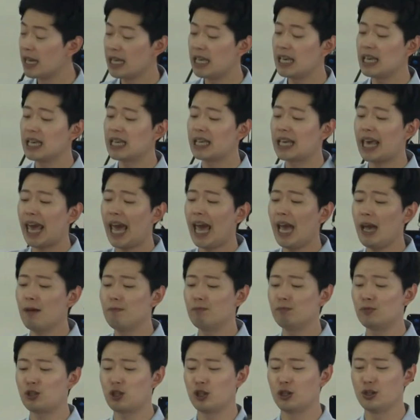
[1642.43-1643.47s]
He
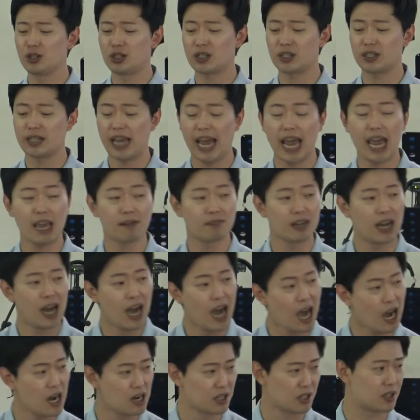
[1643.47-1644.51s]
came to save
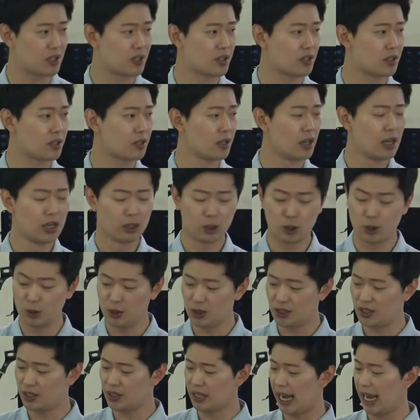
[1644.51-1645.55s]
us,
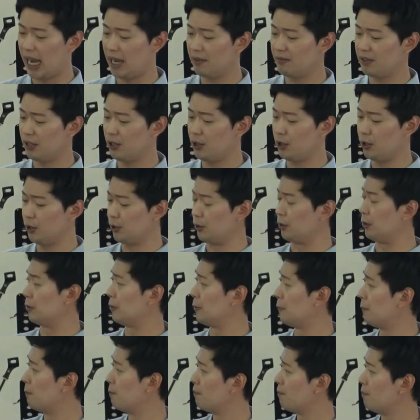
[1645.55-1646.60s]
to save you.
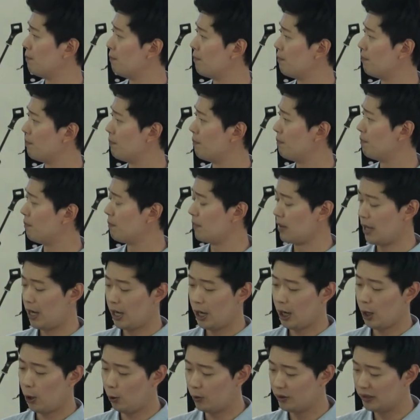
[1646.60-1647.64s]

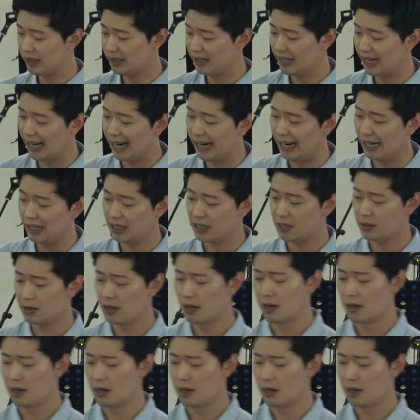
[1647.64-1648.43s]
On the night